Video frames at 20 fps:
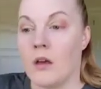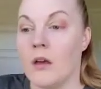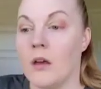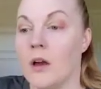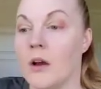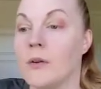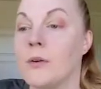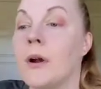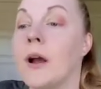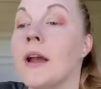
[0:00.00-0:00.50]

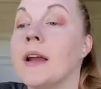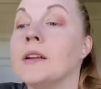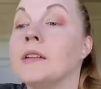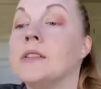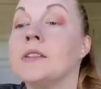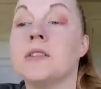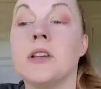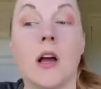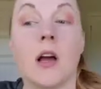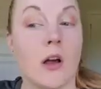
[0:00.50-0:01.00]
All right,
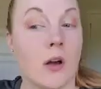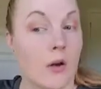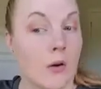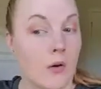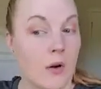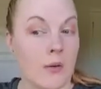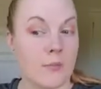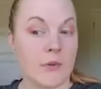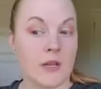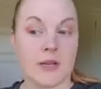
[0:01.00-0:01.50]
so
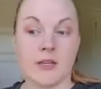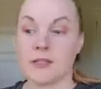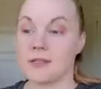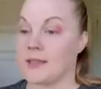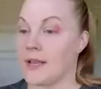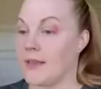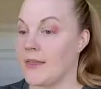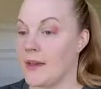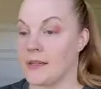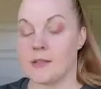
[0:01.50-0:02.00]
I'm gonna
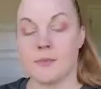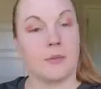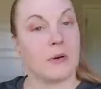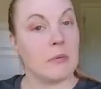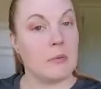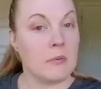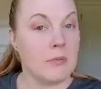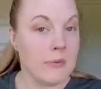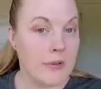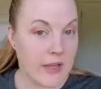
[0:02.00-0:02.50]
say that's
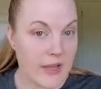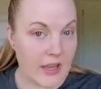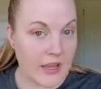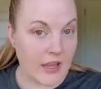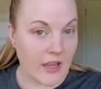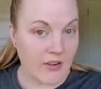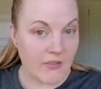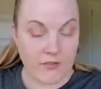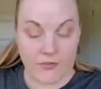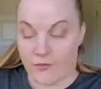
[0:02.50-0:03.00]
probably
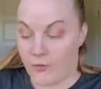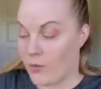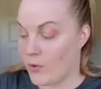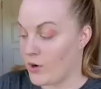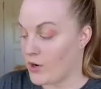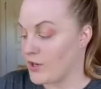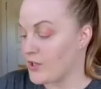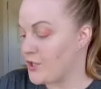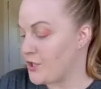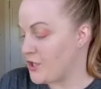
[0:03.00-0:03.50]
it
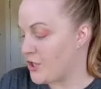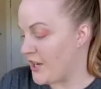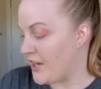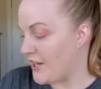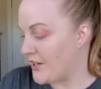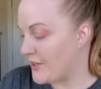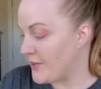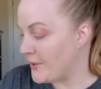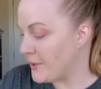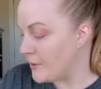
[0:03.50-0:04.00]
for
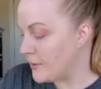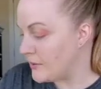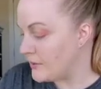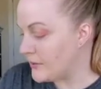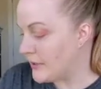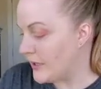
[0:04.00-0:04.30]
shadow